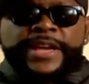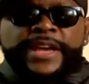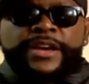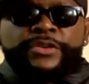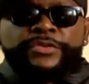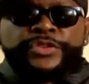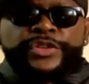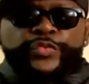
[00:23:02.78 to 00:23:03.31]

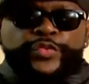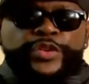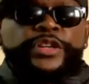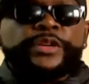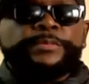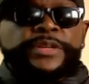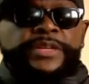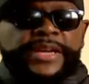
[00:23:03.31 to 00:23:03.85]
now, you
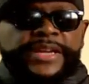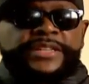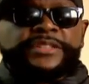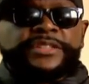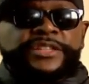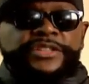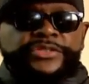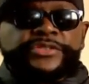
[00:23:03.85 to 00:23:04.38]
will be
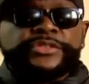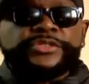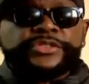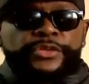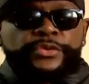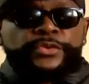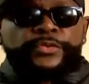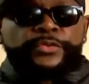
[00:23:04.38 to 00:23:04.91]
18 years
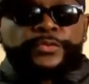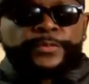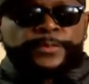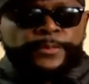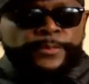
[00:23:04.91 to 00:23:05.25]
old.